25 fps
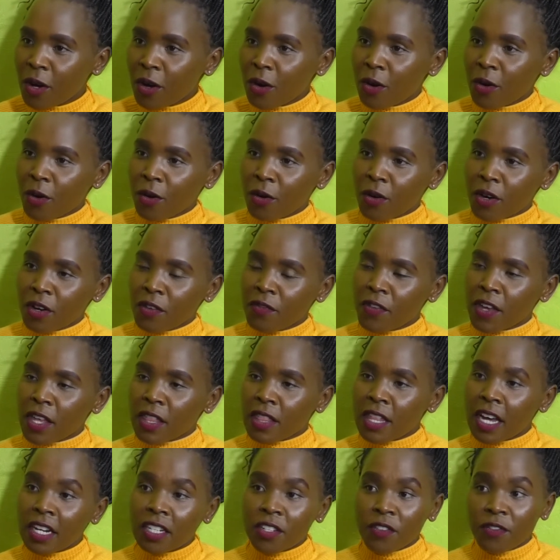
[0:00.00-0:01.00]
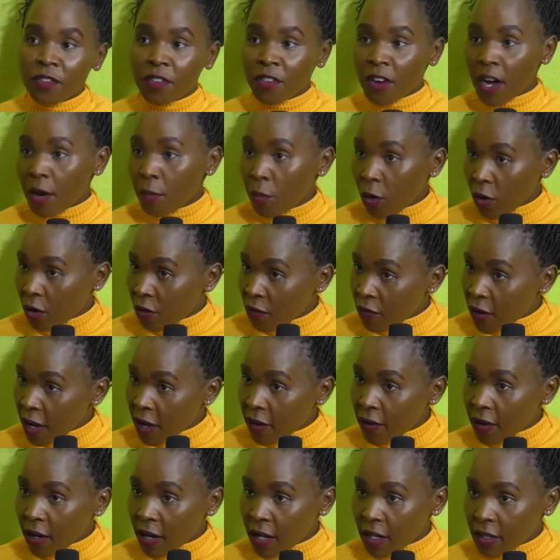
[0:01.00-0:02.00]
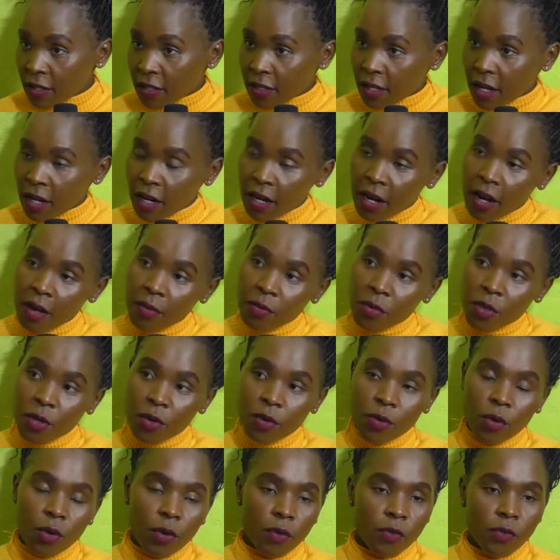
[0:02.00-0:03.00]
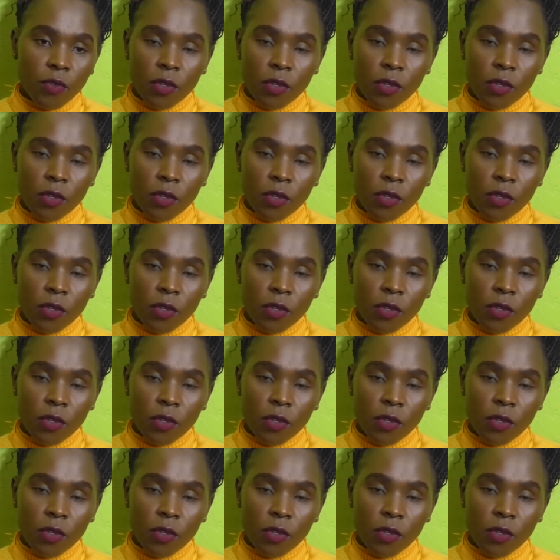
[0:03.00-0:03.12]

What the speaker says: or even that verbal violence can come through, of